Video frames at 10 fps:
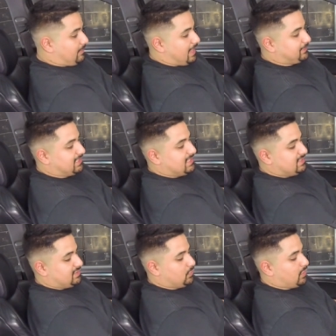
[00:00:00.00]
map the
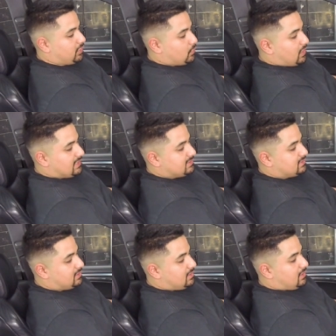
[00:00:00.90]
keys to what you want.
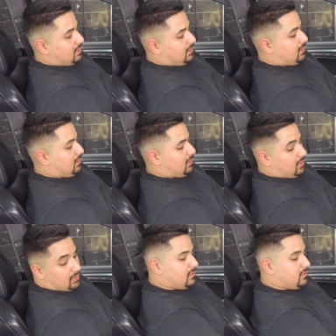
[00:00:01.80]

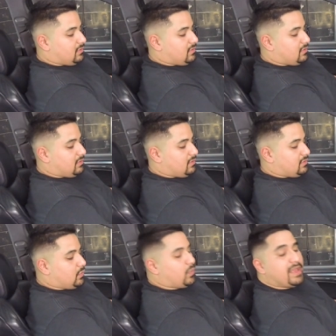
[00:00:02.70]
Uh,
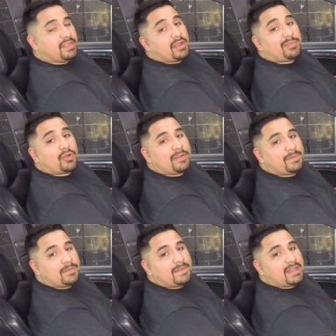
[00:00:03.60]
the way they are
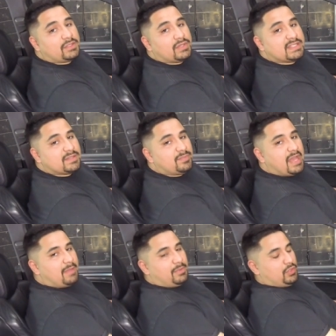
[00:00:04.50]
programmed from the factory isn't
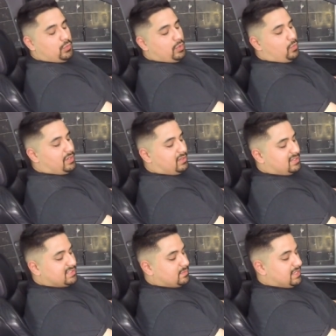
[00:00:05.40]
bad, but you will want
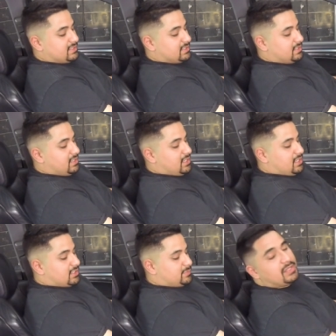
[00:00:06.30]
to customize it.
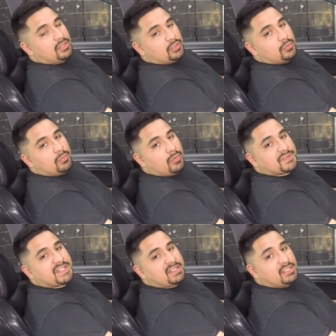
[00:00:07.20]
But you,
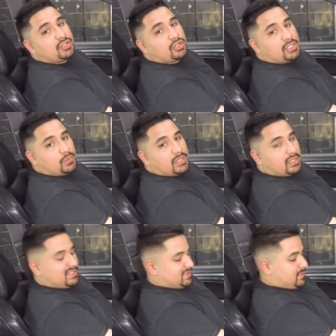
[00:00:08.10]
most likely you're going to
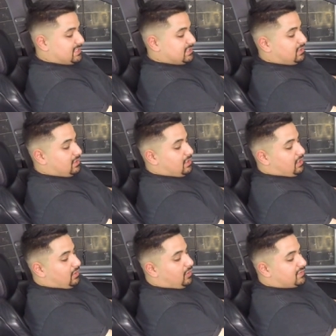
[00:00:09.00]
want to customize it.
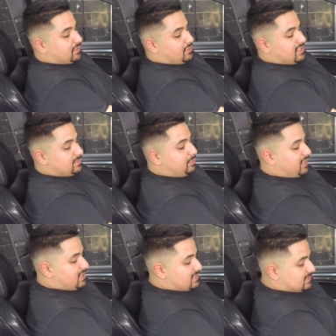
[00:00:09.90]
Also, these
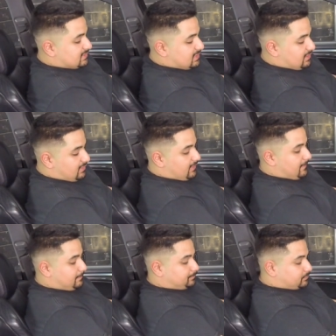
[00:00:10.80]
buttons
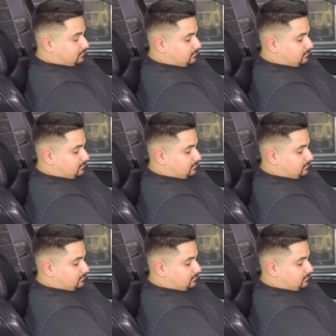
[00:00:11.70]
um,